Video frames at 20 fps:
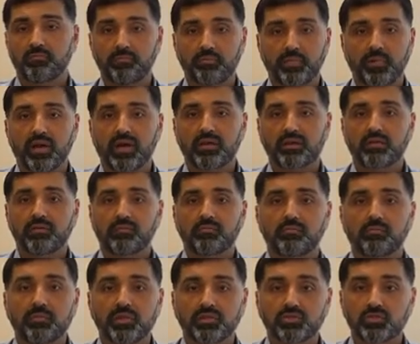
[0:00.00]
But
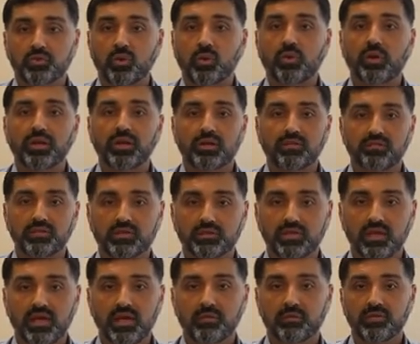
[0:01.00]
majority of the
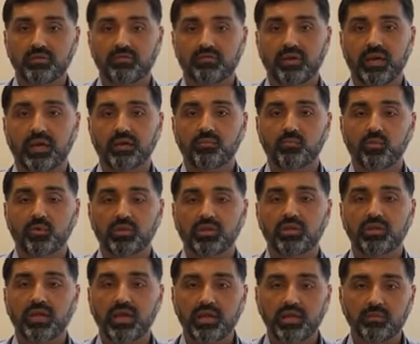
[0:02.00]
time, in fact, more
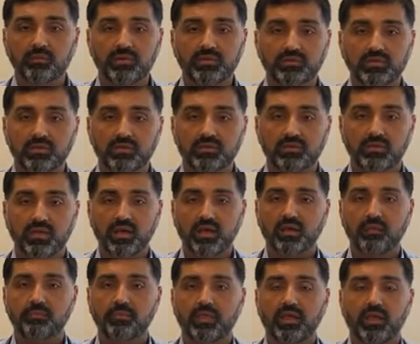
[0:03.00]
than 90% of the
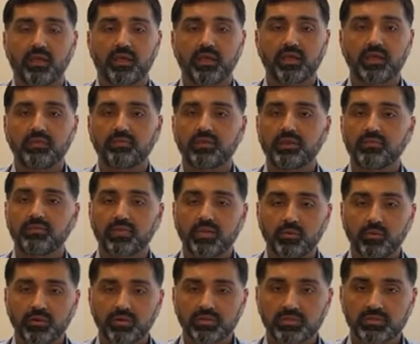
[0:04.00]
time, even if they
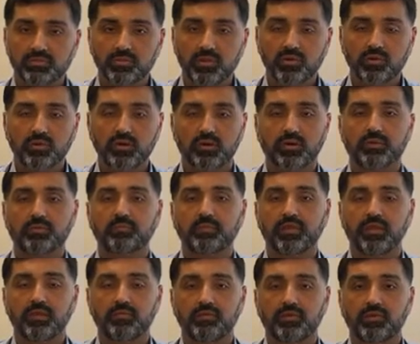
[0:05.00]
were a smoker,
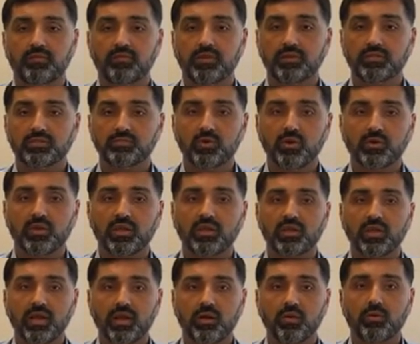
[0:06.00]
even if they're smoking
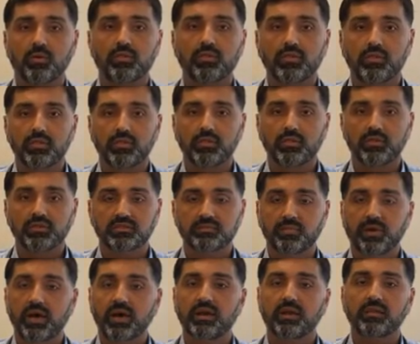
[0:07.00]
now, the
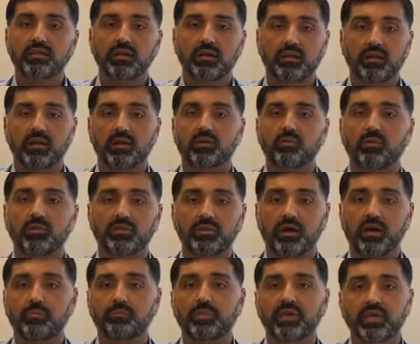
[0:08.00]
spot in their lung will
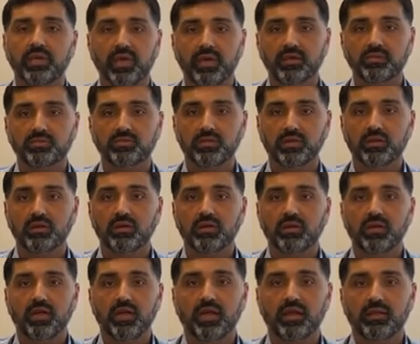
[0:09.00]
not be cancer.
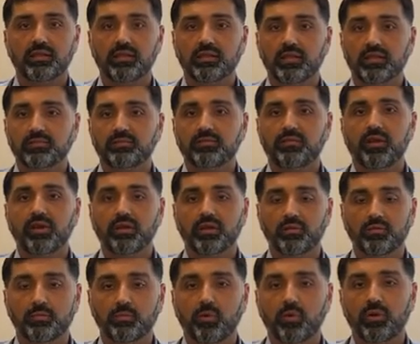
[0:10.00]
And I think that's very
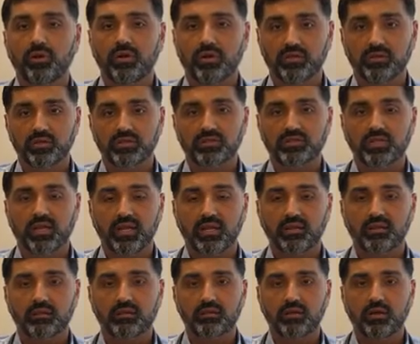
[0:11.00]
important to
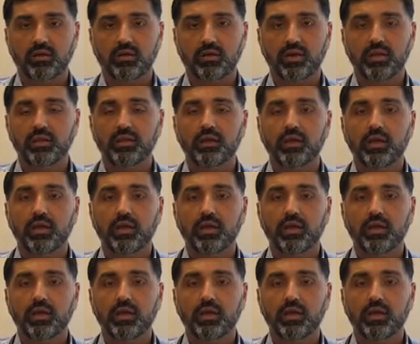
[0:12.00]
understand. All right.